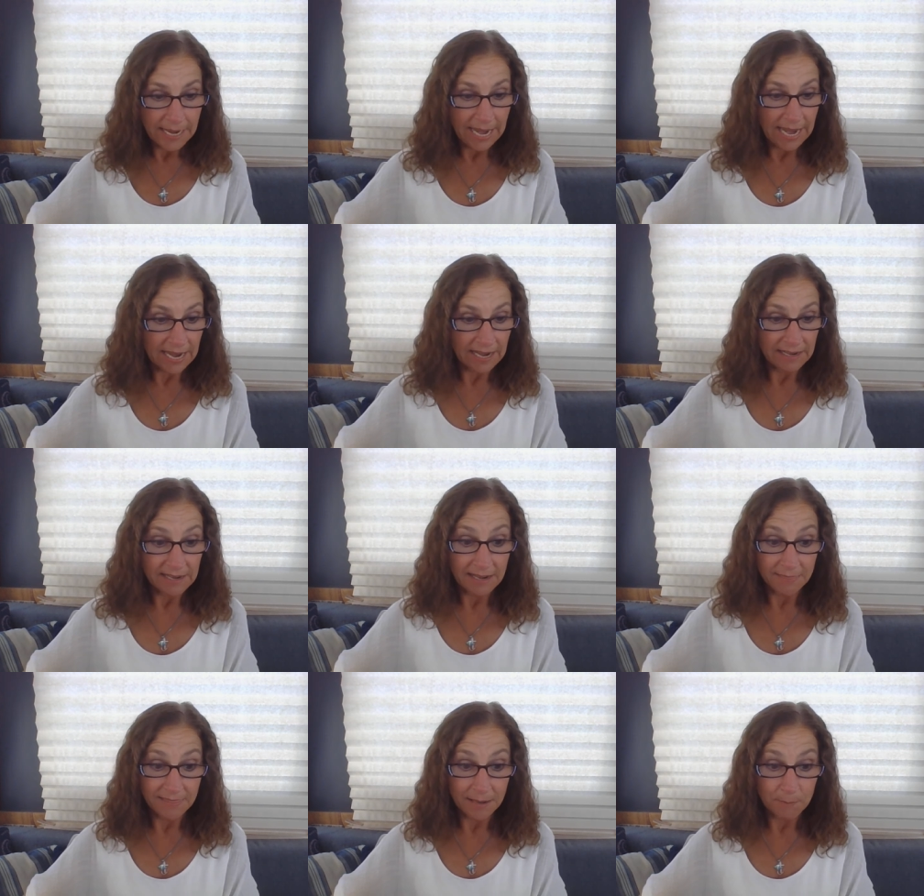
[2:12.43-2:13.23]

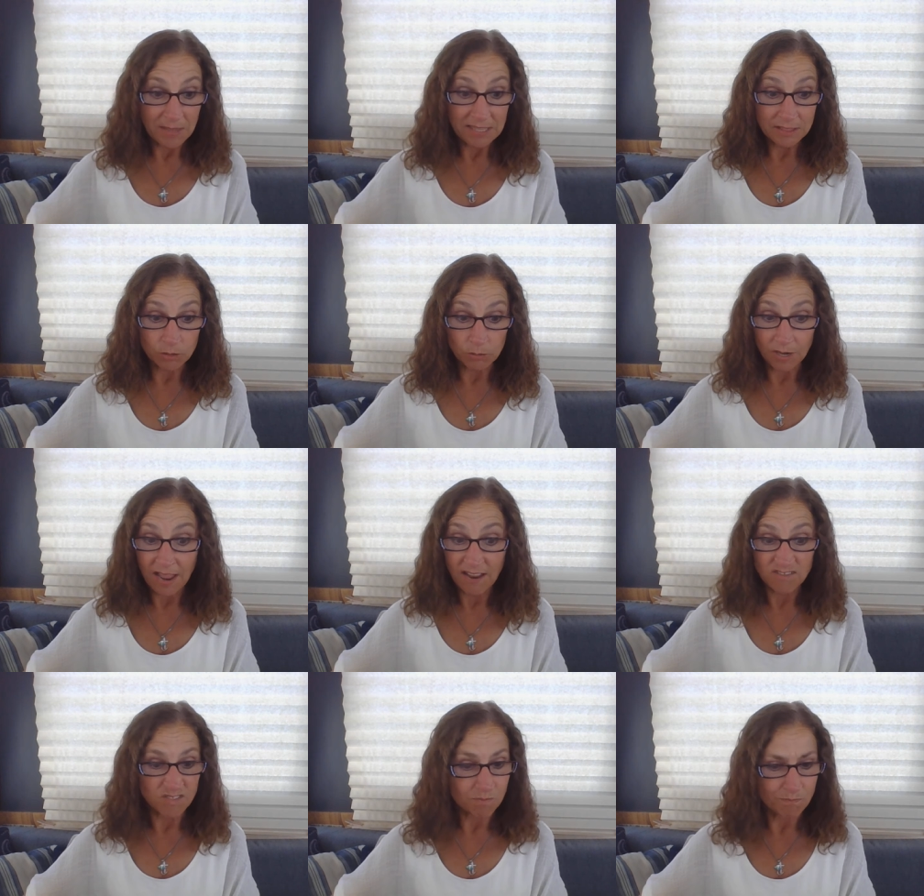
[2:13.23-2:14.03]
and they made their
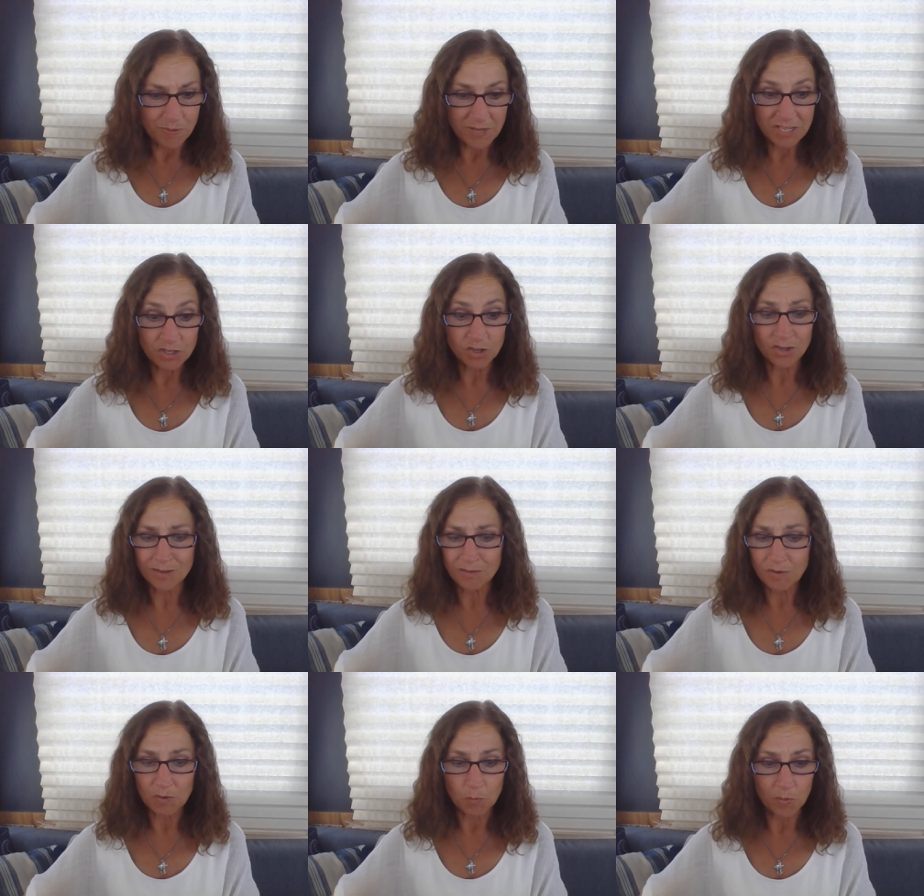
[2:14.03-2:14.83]
lives
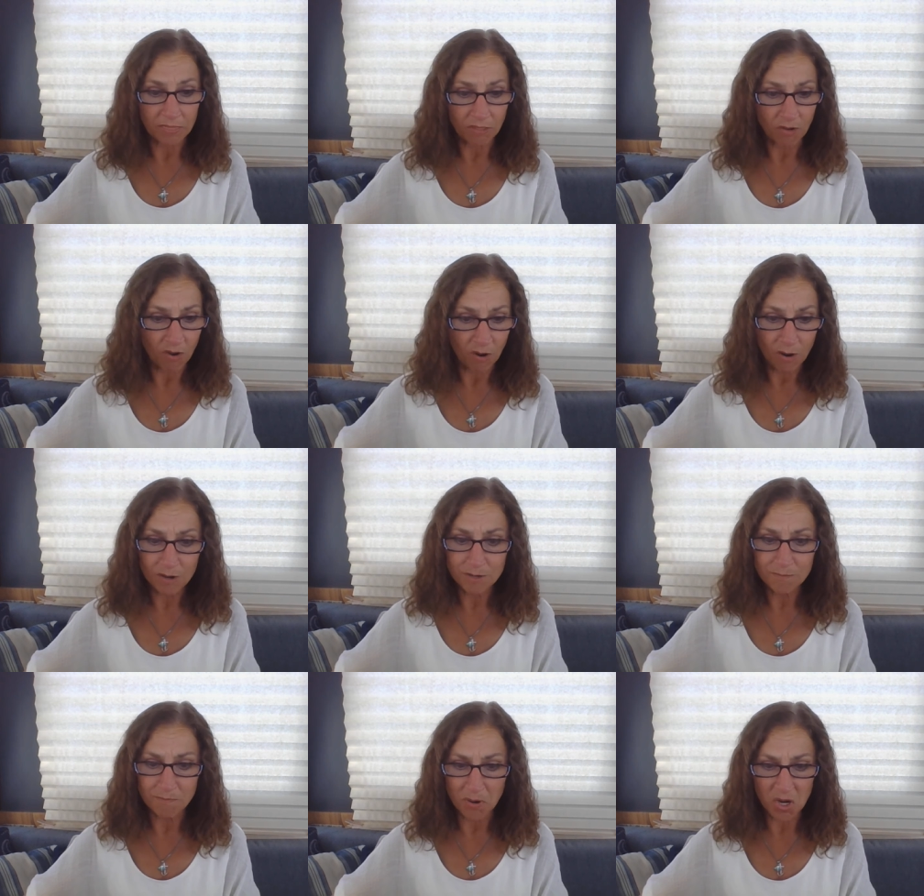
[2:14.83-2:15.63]
bitter with
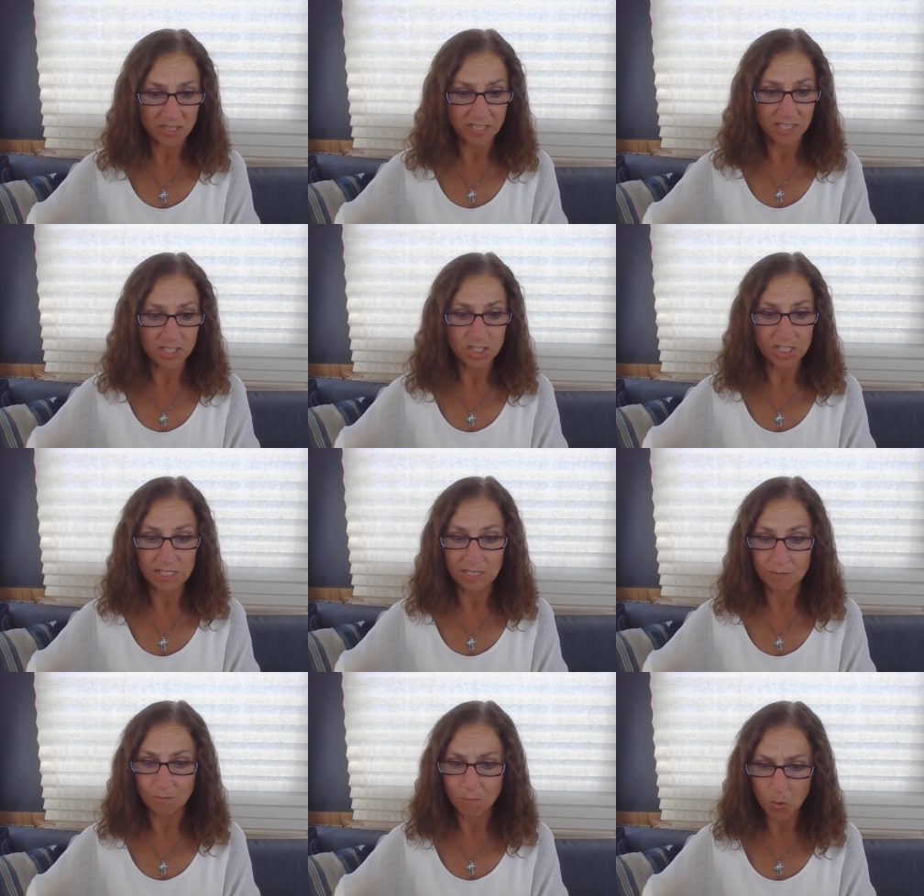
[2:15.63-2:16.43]
hard bondage
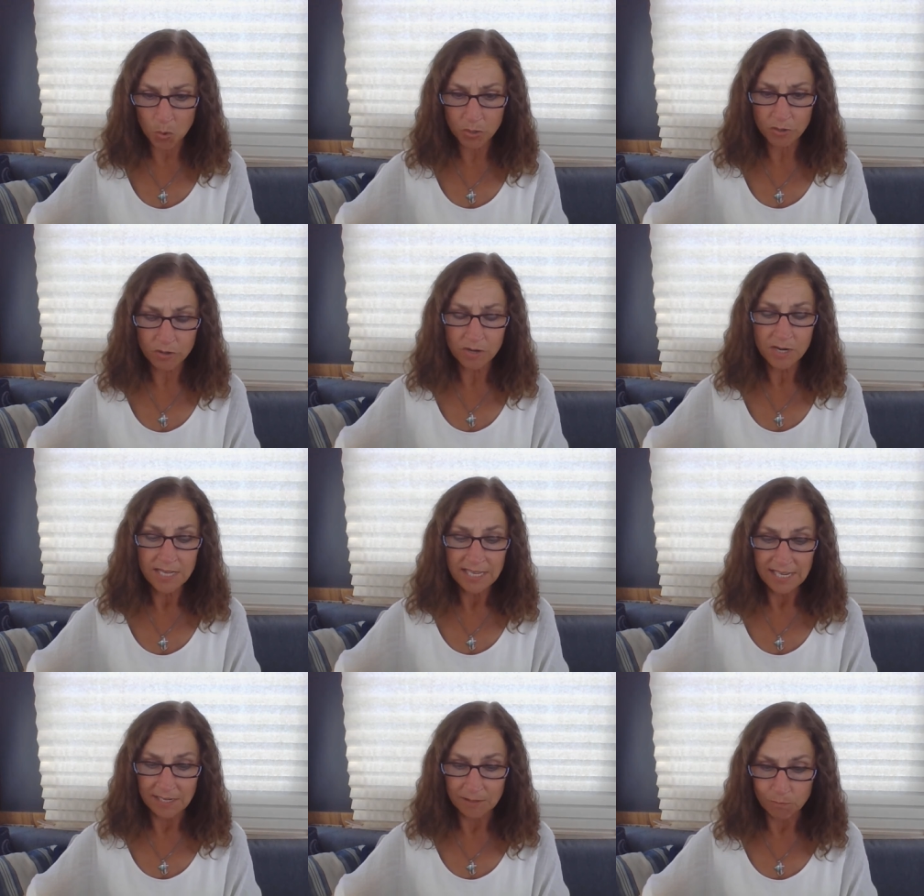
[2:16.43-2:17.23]
in mortar,
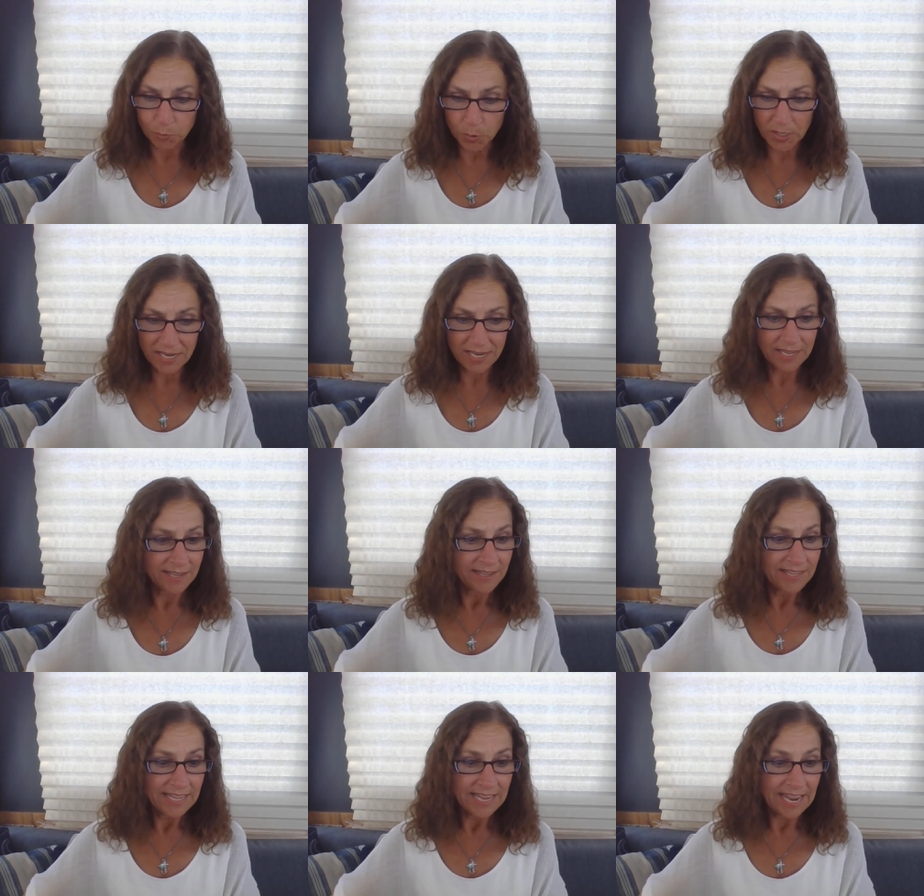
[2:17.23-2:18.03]
in brick,
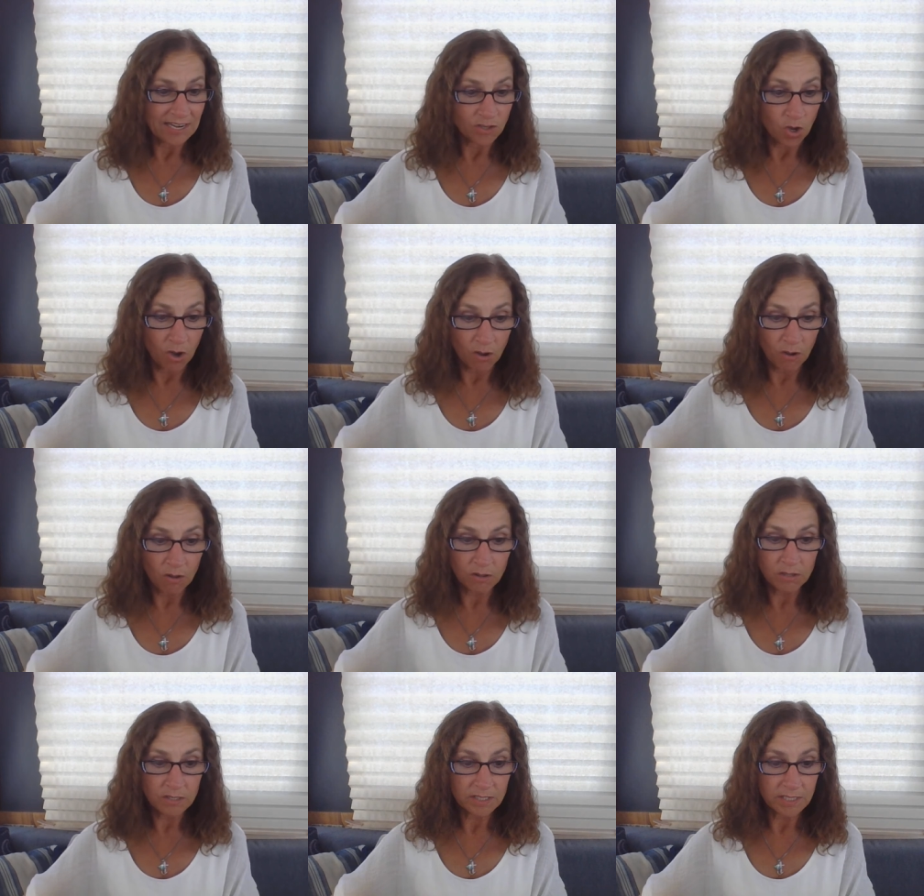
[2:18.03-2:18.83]
and
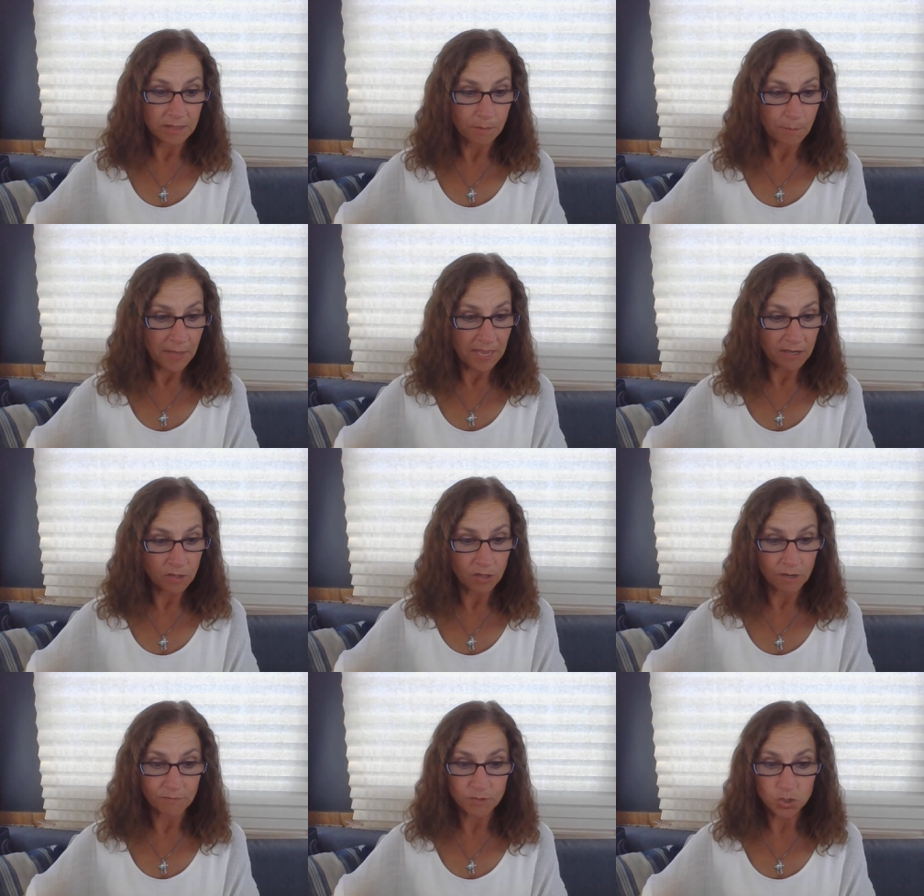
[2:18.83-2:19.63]
all in the
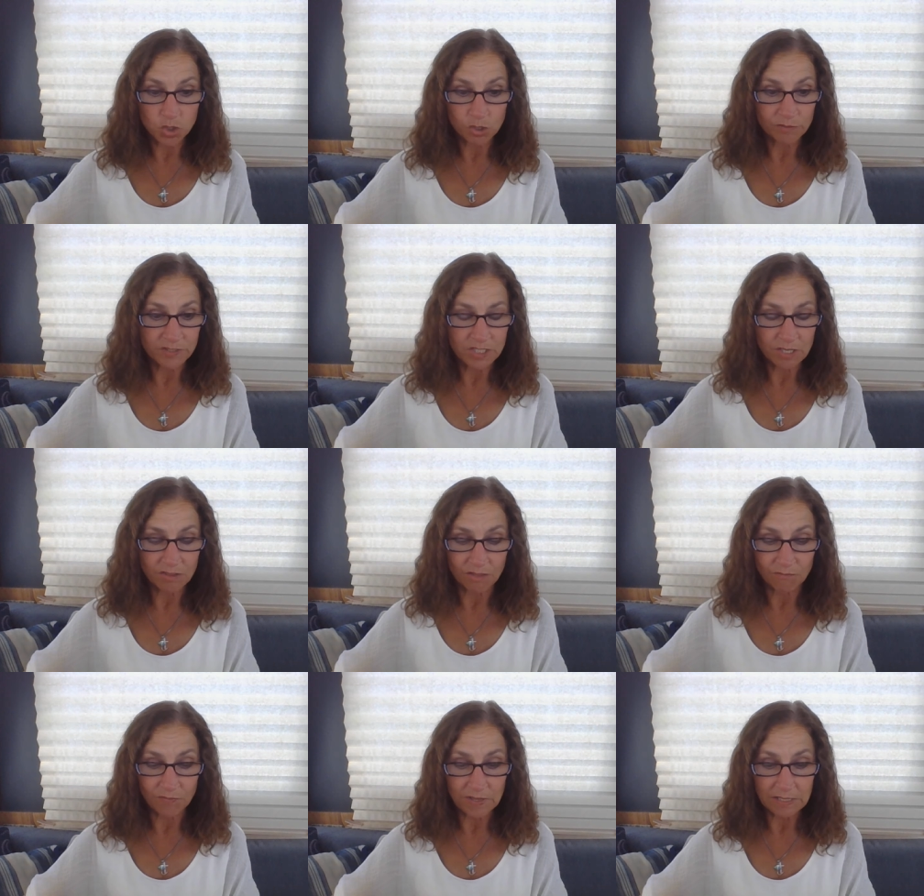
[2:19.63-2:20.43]
manner of the service
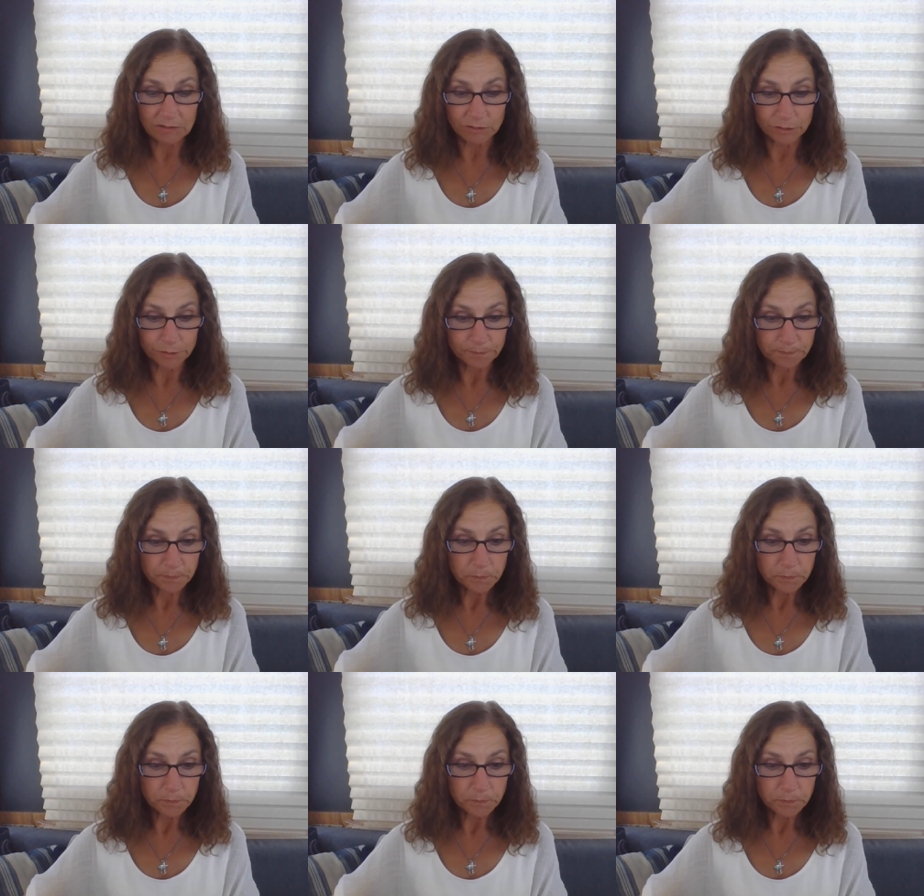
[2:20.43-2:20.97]
of the field.